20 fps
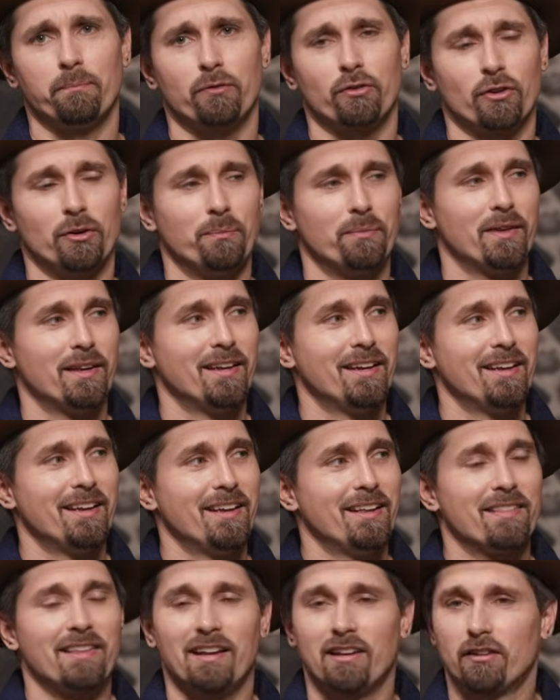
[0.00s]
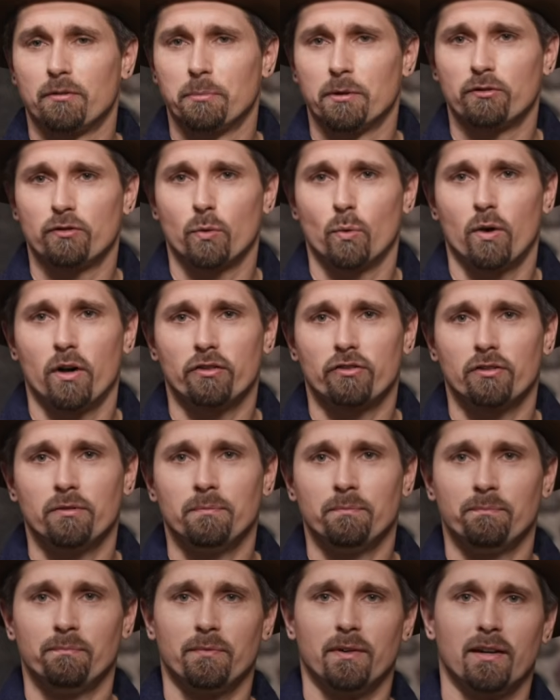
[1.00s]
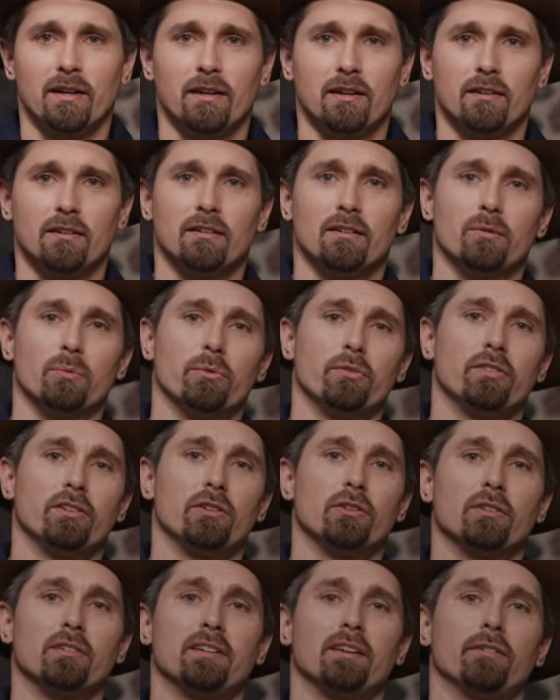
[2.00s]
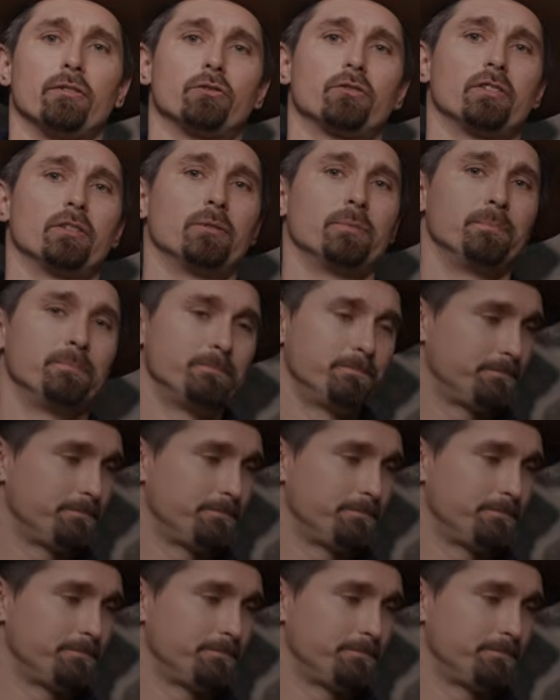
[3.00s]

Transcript: So thanks so much for watching, and we'll see you on down the trail.